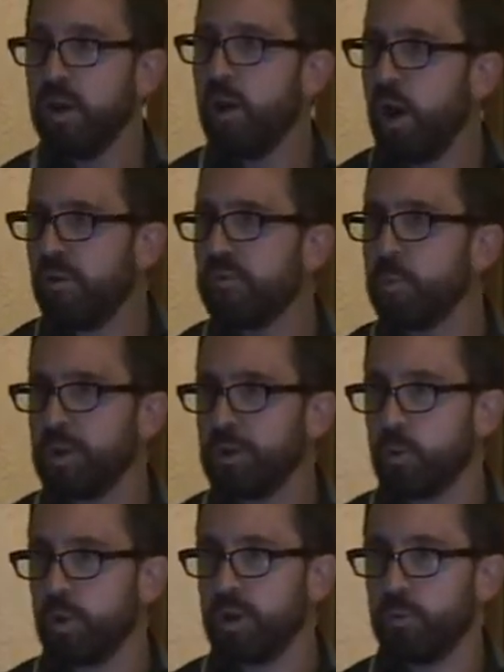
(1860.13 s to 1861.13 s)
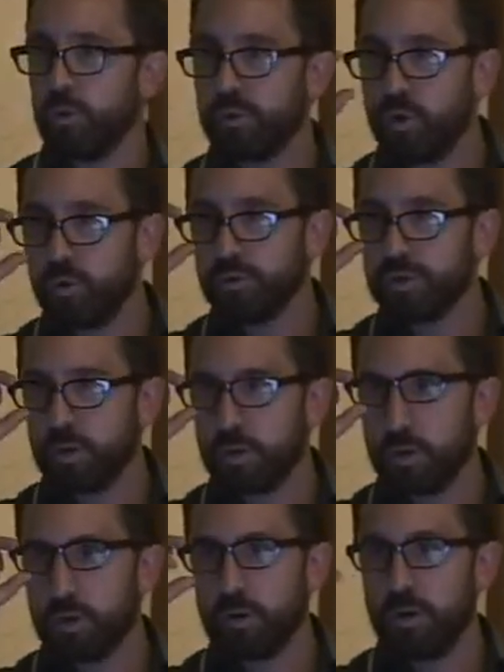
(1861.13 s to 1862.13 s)
Often when you're working with
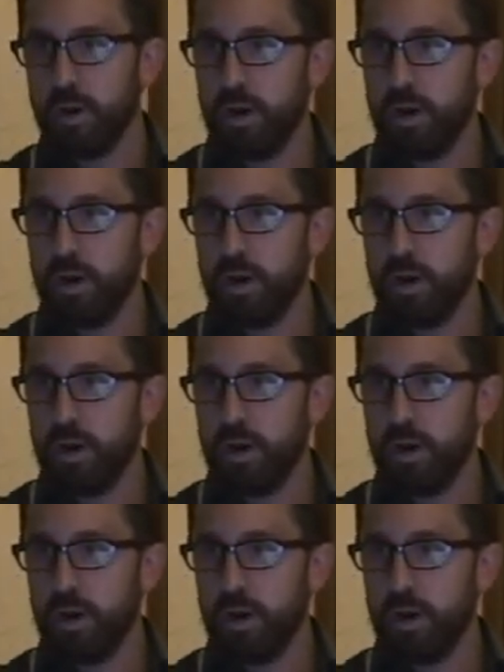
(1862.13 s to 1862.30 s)
older